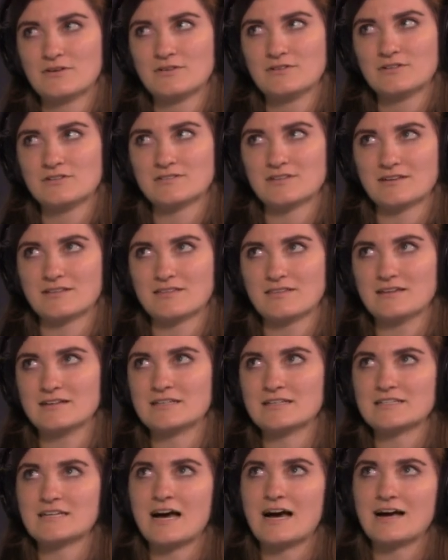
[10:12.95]
just like the
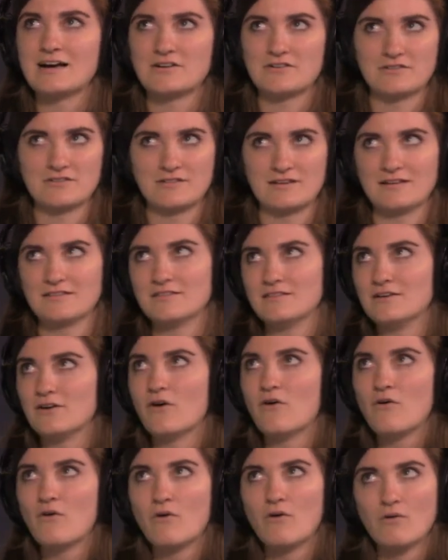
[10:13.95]
entire thing, the
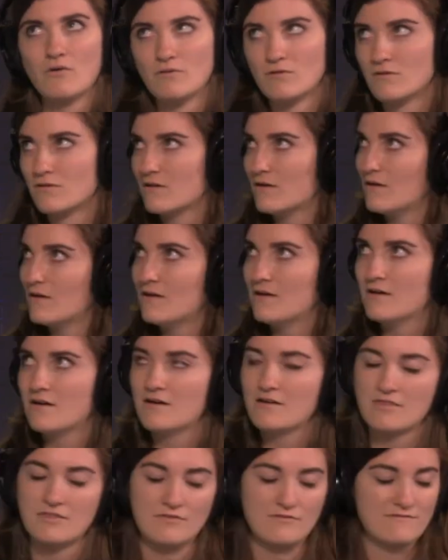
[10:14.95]
whole
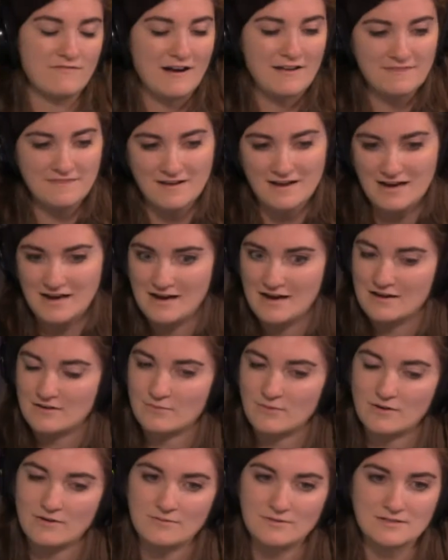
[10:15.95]
the fight they had
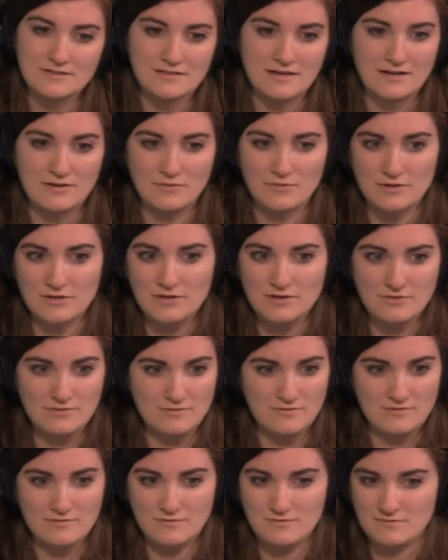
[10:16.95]
where it was like were
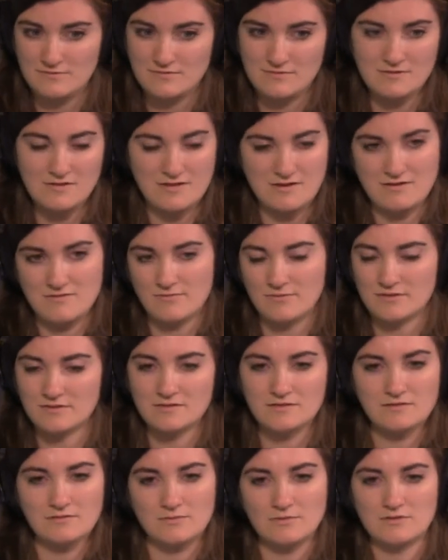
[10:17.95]
you like
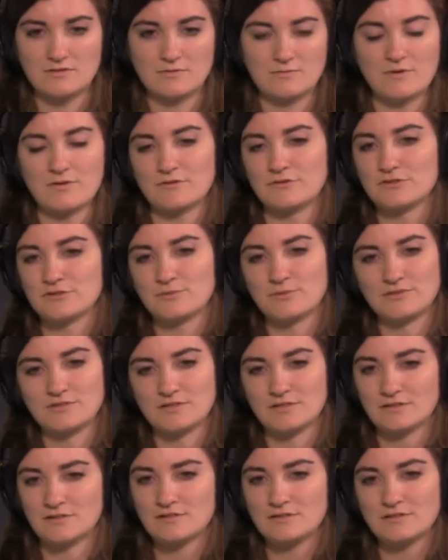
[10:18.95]
was was your mother just supposed
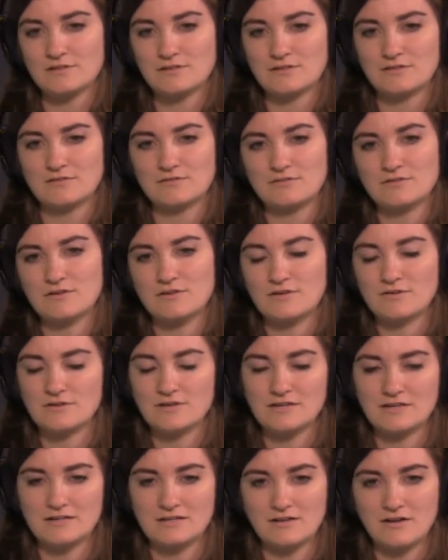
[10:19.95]
to you know,
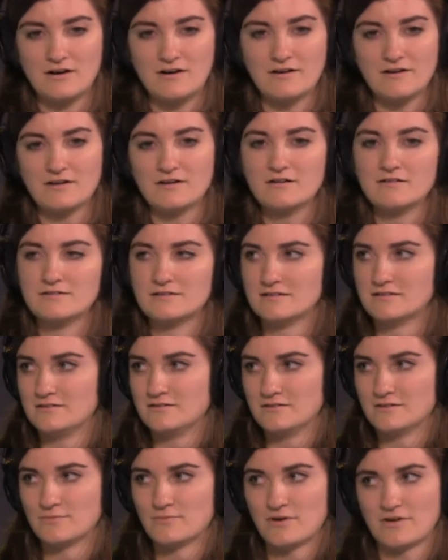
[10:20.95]
get at Otto and
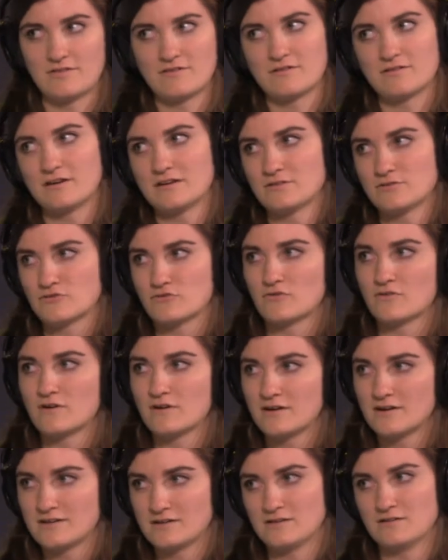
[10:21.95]
your brother at
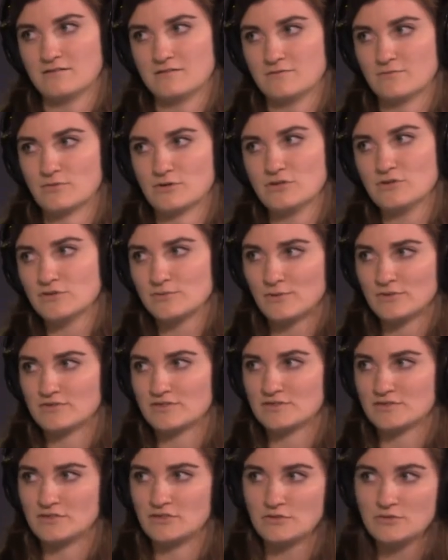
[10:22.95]
Troy, and were you supposed to
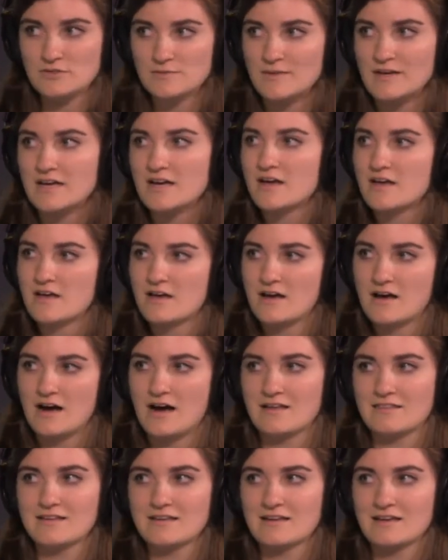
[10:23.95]
seduce me?
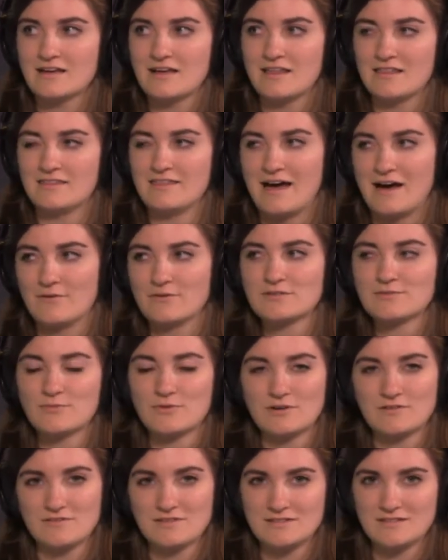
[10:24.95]
I think that was
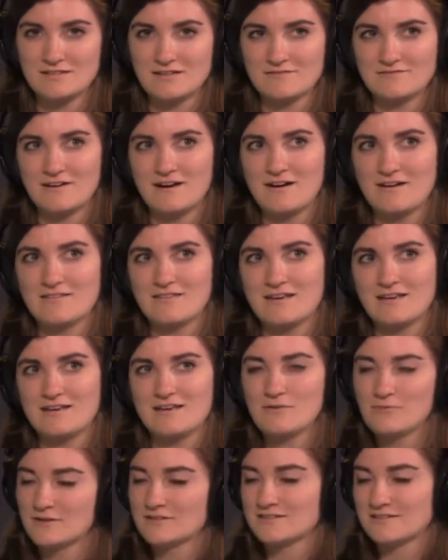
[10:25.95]
more of a signifier that he
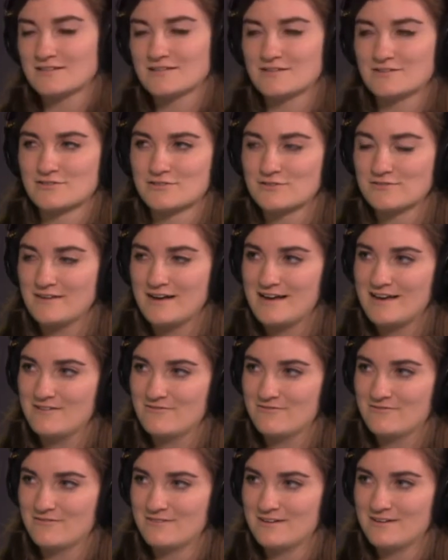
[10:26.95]
mm-hmm. wasn't going to
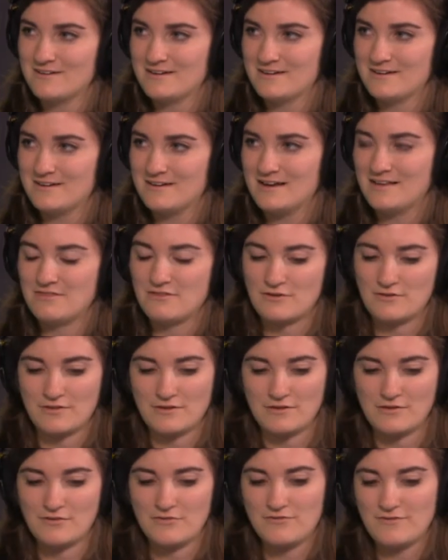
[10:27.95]
survive, and their
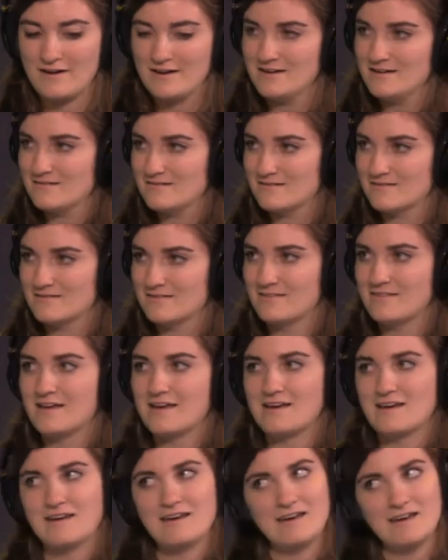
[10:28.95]
little fight
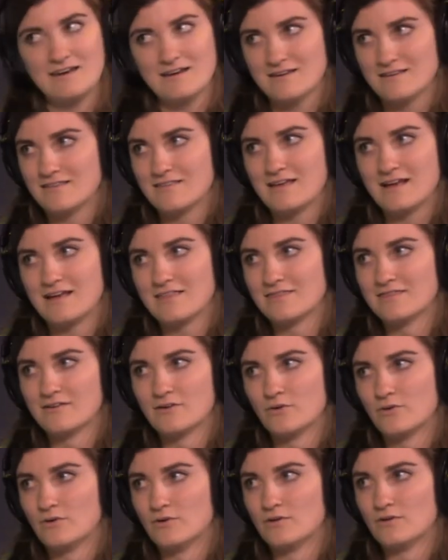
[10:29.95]
than than the
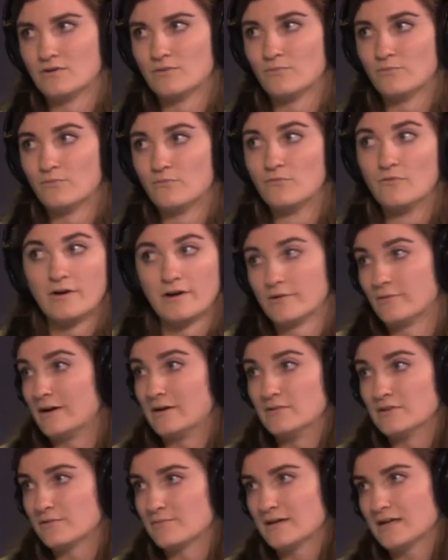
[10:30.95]
whole run away
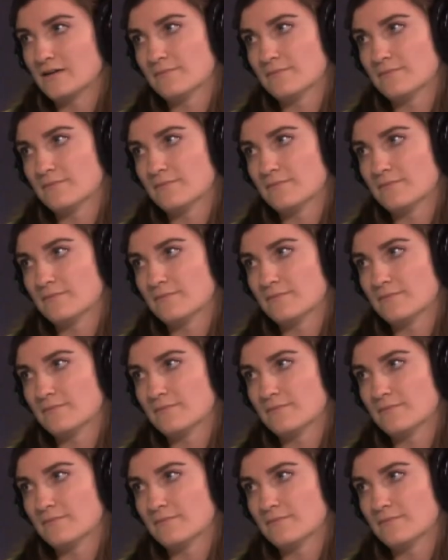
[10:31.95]
with me.